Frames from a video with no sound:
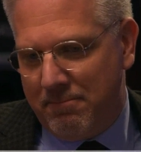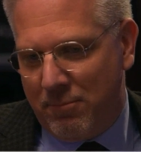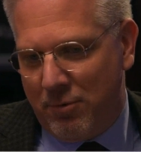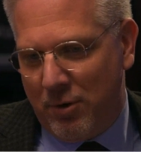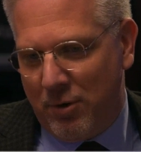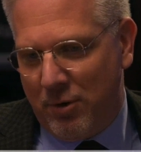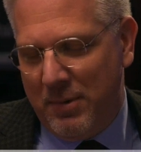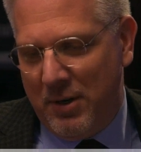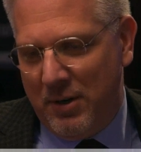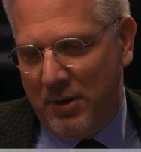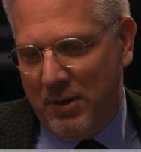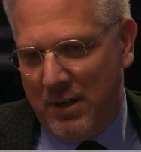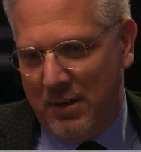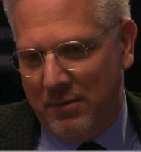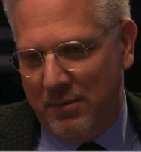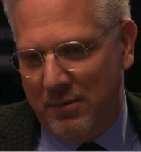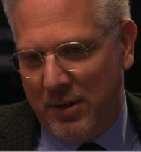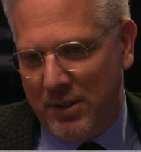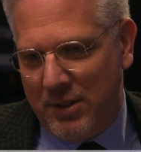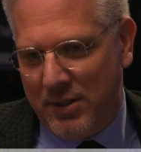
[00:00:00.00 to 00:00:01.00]
for a myriad
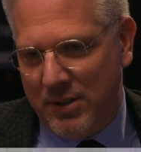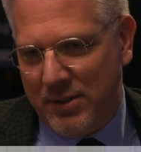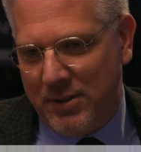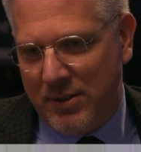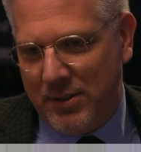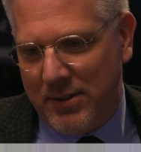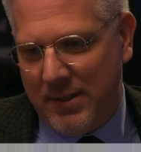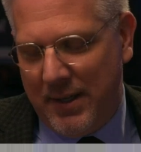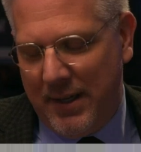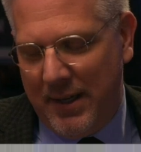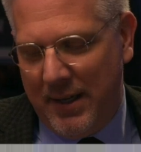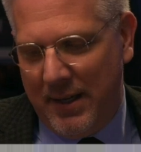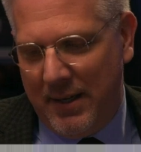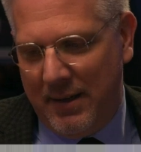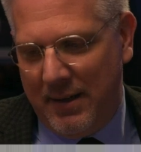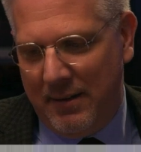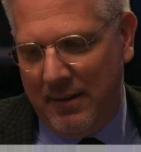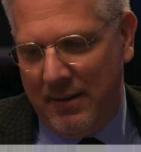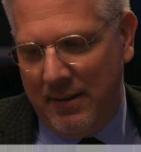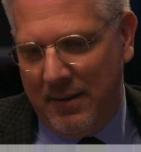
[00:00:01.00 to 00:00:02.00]
of reasons,
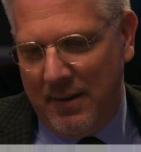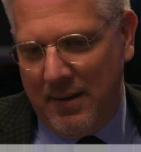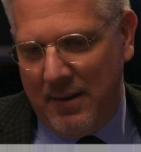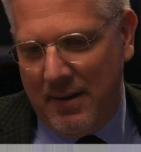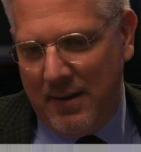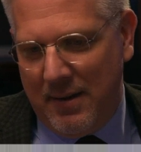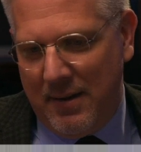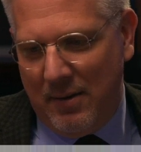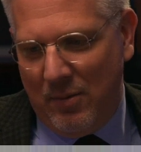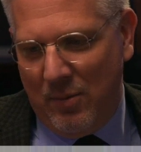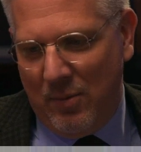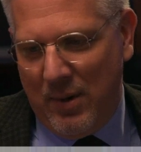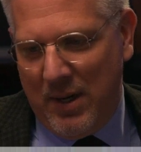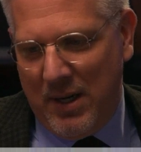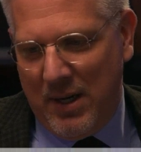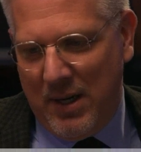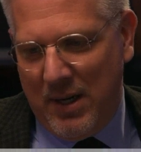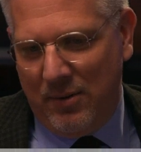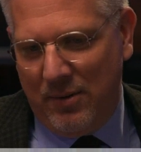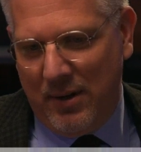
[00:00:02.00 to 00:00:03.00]
and
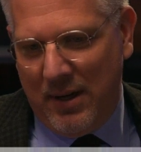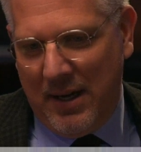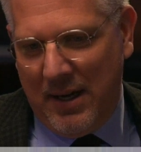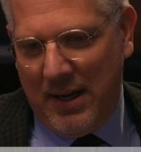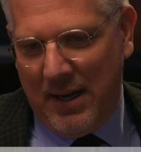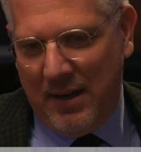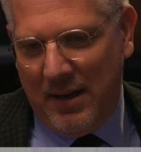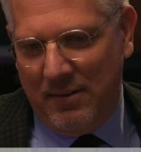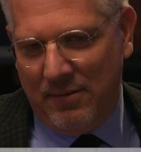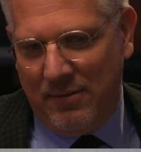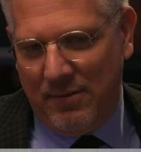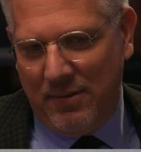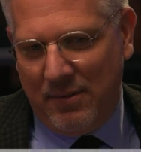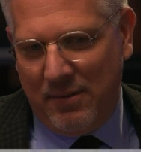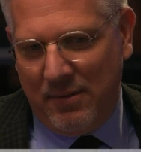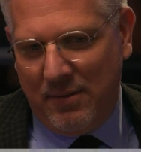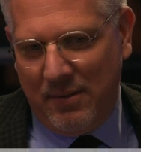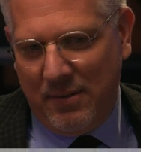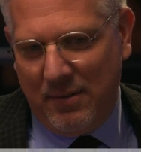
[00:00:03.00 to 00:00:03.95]
we don't have,